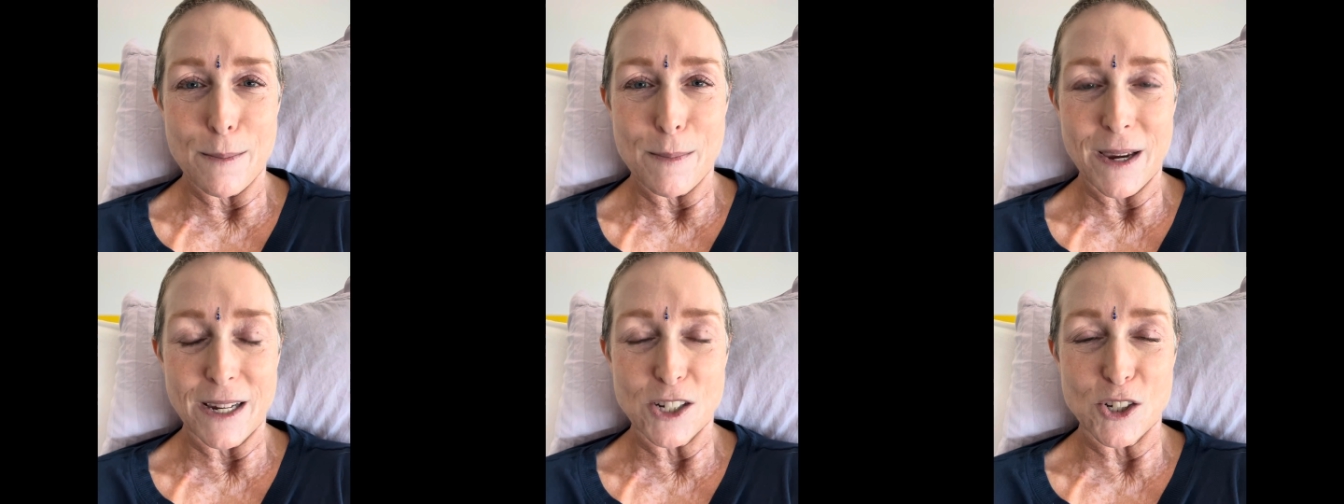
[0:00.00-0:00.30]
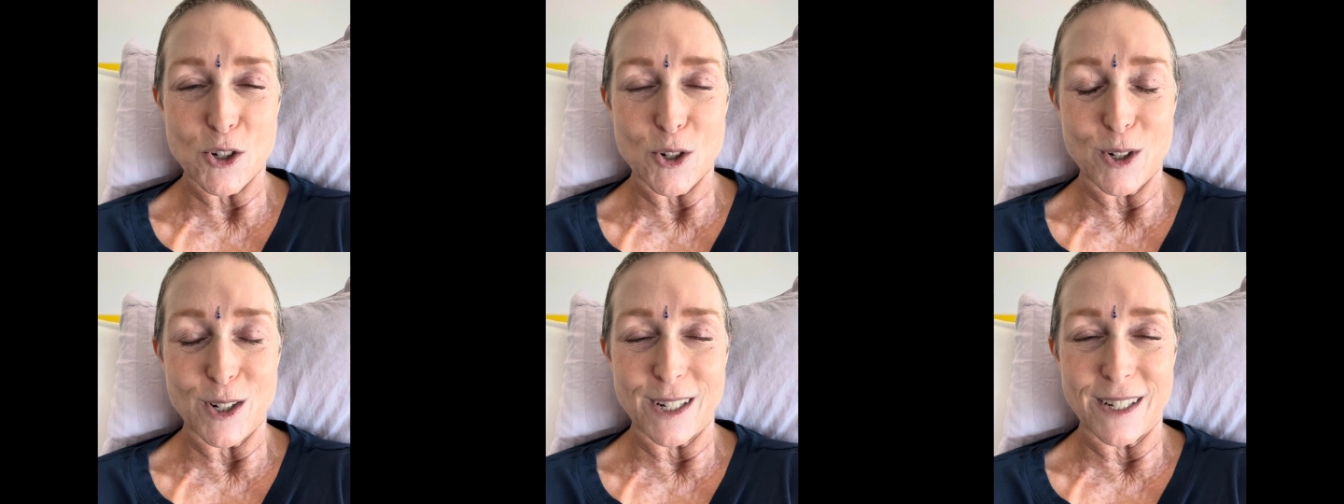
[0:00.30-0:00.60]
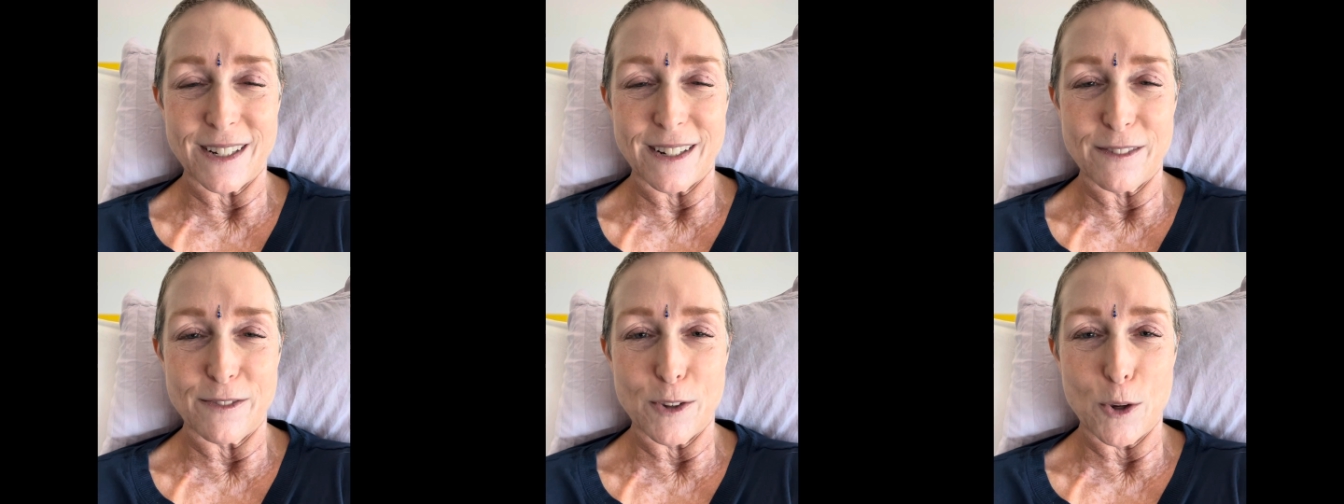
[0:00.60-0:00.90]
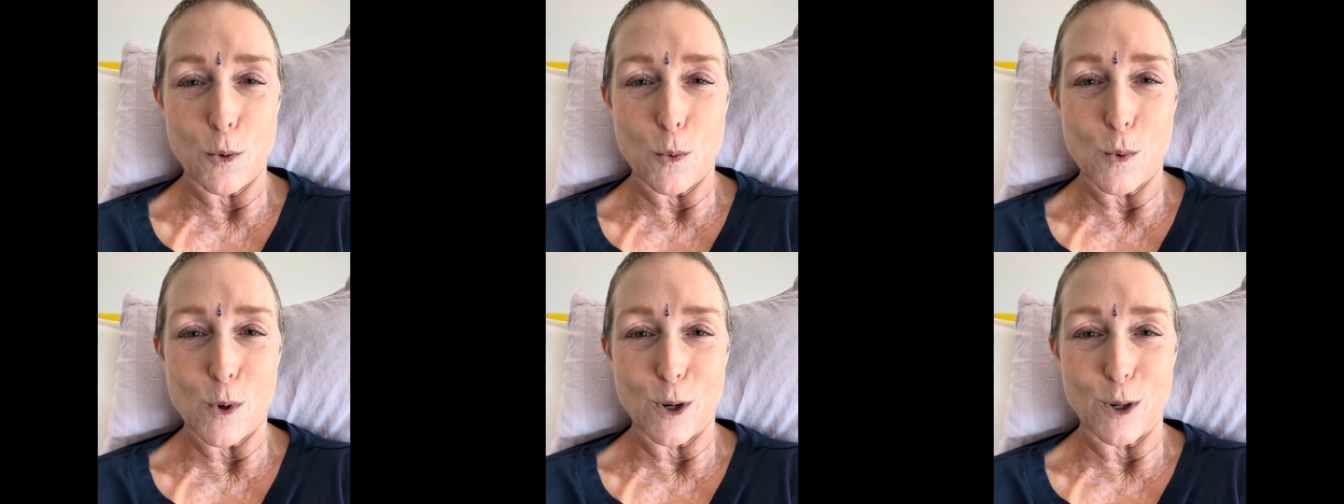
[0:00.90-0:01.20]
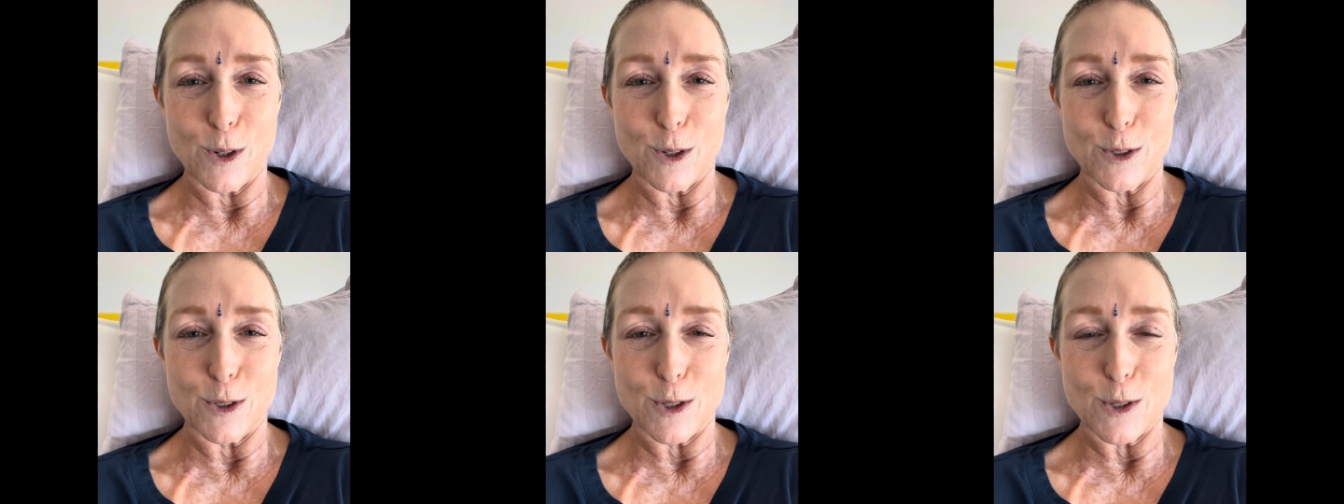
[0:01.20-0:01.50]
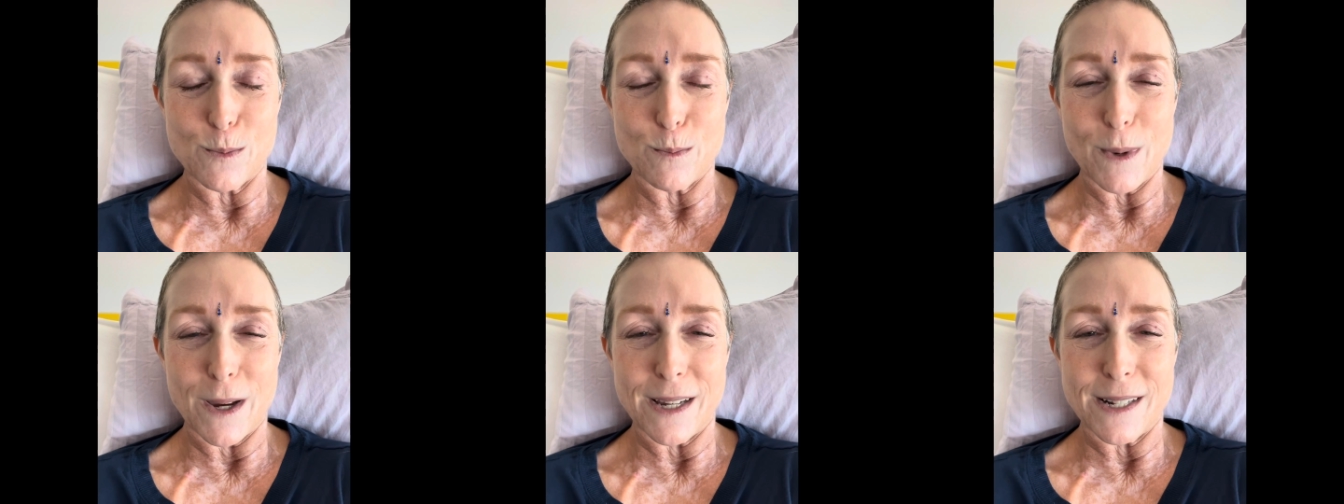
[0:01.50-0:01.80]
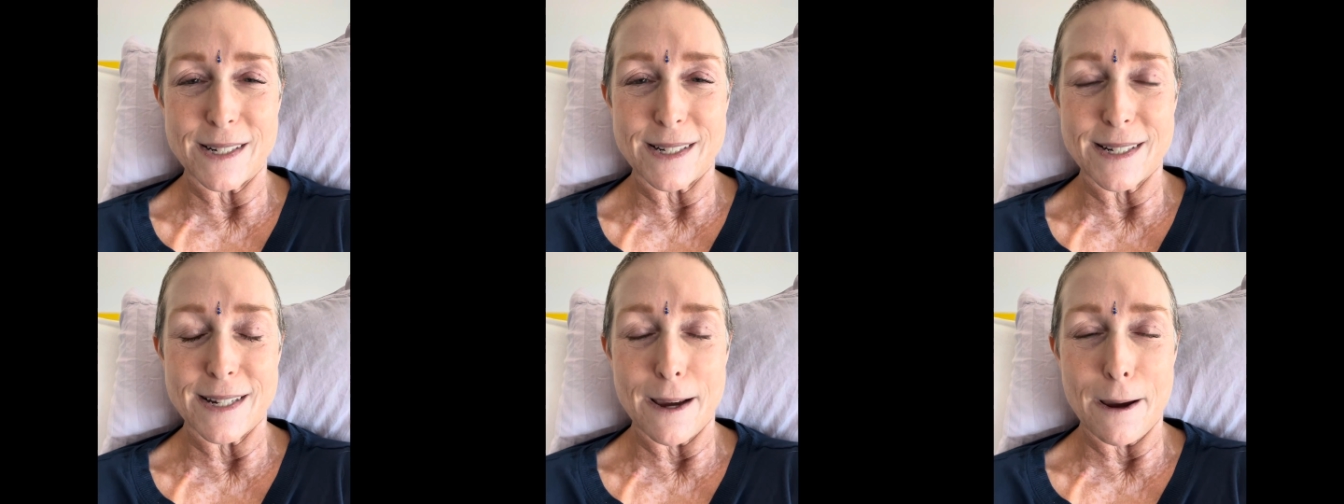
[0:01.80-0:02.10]
picture and a few words,
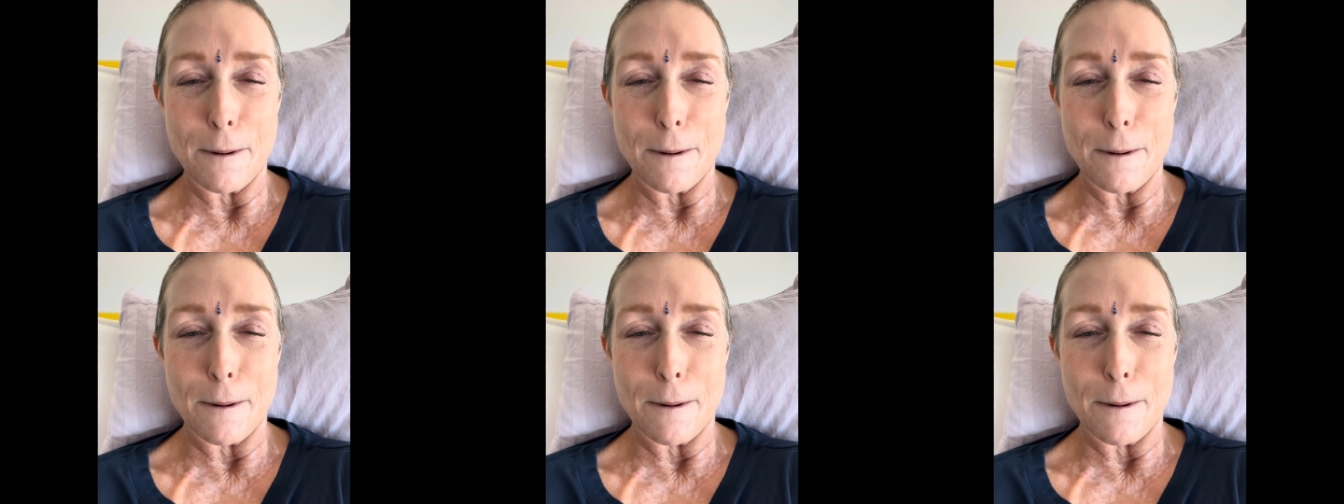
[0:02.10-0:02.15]
but